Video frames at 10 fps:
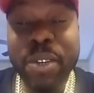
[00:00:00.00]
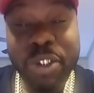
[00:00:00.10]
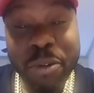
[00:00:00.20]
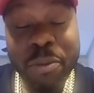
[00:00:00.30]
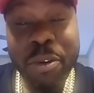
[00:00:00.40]
but
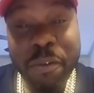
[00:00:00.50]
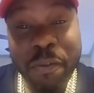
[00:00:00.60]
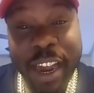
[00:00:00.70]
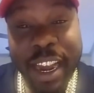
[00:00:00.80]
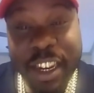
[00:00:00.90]
you want to
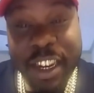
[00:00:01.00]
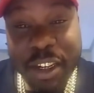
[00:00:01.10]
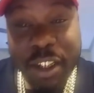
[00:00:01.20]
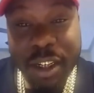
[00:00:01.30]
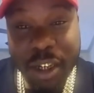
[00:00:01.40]
fight
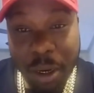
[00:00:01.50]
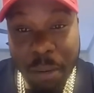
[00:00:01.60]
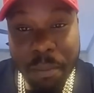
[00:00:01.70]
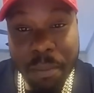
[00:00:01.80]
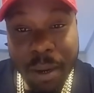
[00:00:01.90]
Cook
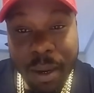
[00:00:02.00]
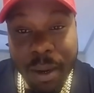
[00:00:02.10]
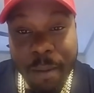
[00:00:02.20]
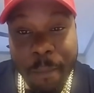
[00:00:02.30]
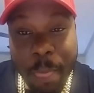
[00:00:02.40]
Up.
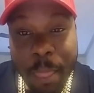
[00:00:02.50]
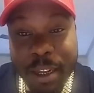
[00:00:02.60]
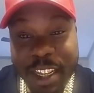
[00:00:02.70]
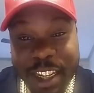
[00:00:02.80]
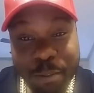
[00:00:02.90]

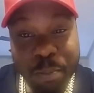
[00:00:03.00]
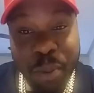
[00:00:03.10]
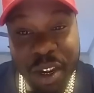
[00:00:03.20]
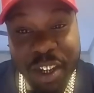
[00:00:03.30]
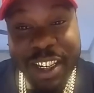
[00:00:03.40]
This
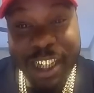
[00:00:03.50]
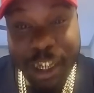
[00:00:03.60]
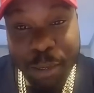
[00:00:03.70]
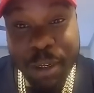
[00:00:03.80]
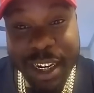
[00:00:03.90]
punk
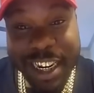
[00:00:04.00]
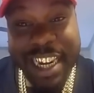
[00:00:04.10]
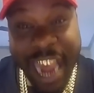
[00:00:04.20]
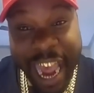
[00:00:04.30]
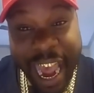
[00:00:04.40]
keep cutting
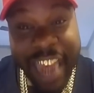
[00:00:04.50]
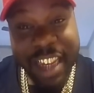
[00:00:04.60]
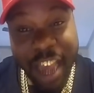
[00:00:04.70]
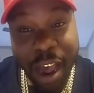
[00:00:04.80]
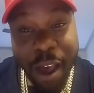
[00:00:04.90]
high,
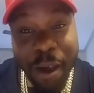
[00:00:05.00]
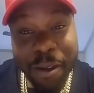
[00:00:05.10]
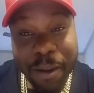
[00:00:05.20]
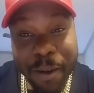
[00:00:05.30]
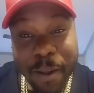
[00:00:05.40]
y'all.
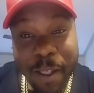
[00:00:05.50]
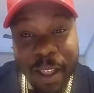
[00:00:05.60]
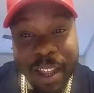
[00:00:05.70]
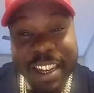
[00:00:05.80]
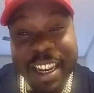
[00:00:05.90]

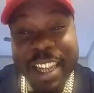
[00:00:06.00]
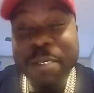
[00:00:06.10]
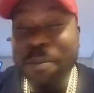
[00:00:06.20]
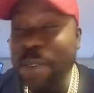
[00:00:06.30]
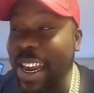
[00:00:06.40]
This
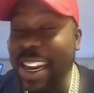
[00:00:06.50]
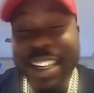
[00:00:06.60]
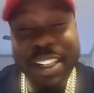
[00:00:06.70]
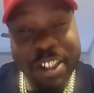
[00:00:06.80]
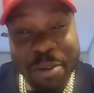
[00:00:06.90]
man is
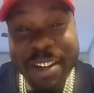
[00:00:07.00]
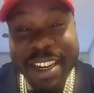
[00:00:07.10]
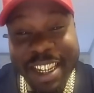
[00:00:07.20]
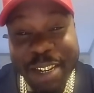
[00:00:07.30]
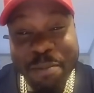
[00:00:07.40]
shooting at
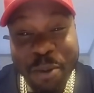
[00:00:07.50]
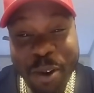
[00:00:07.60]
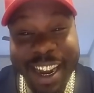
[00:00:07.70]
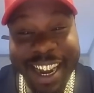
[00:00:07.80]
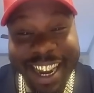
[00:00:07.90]
this boy
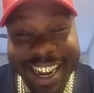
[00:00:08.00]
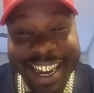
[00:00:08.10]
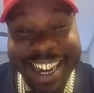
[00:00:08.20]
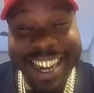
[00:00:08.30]
head.